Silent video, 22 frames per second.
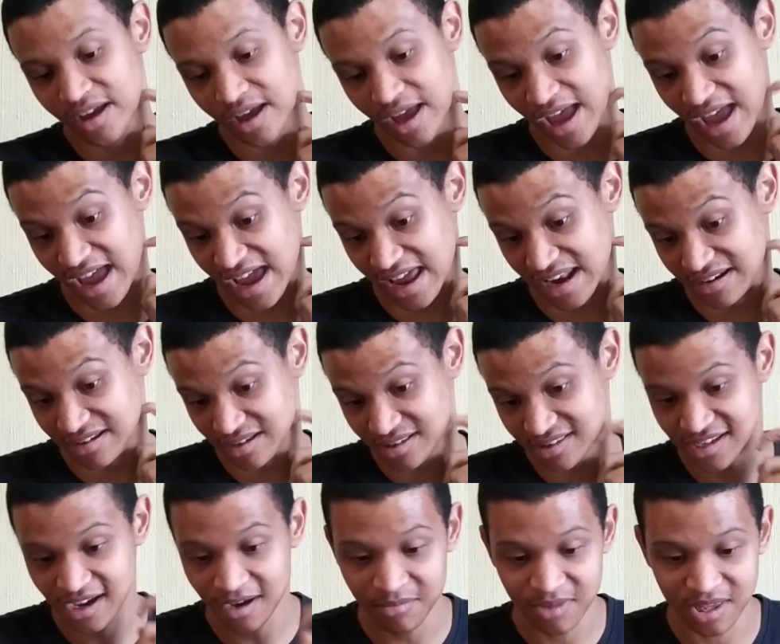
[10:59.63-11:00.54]

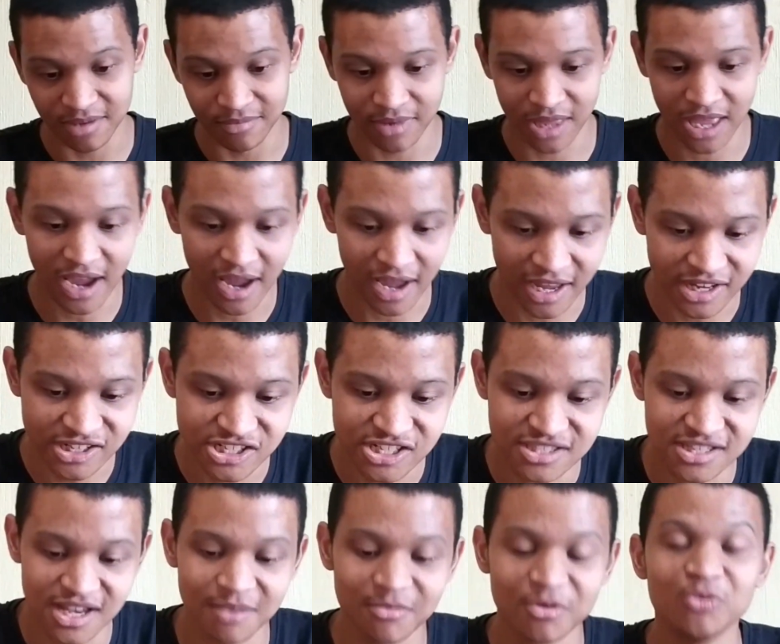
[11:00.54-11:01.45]
And tell
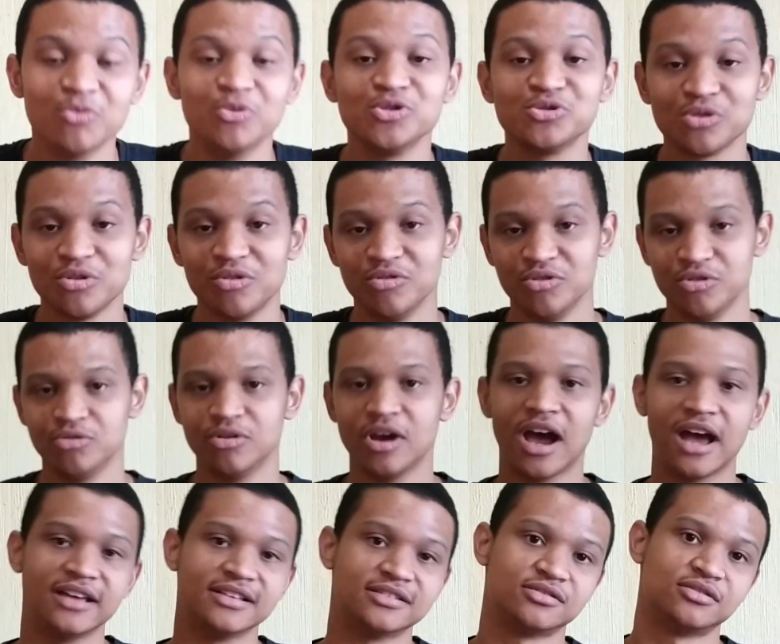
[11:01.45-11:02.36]
me, which one of you
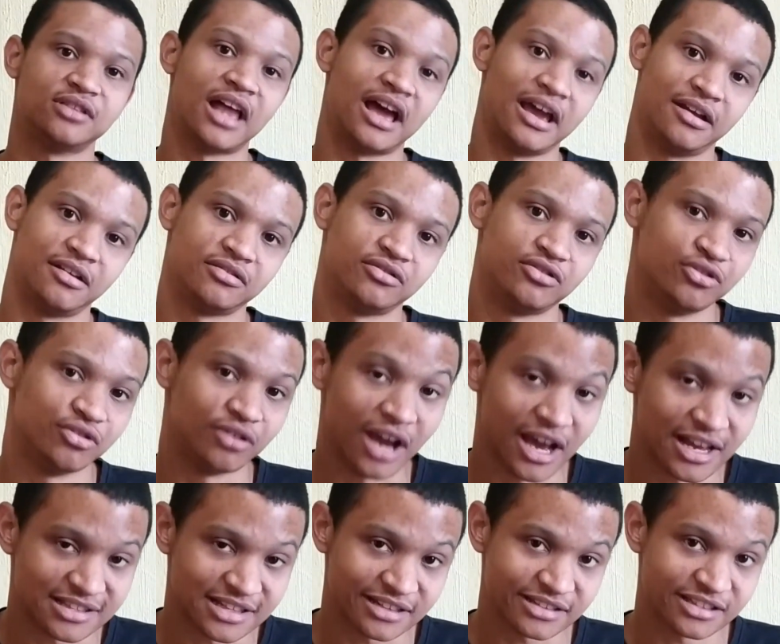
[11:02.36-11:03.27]
guys like? Do you
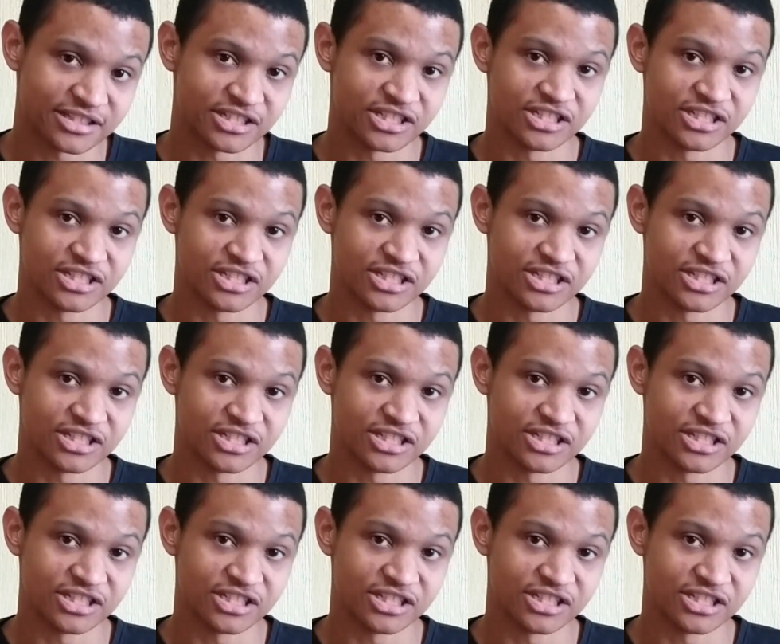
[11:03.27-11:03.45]
guys like the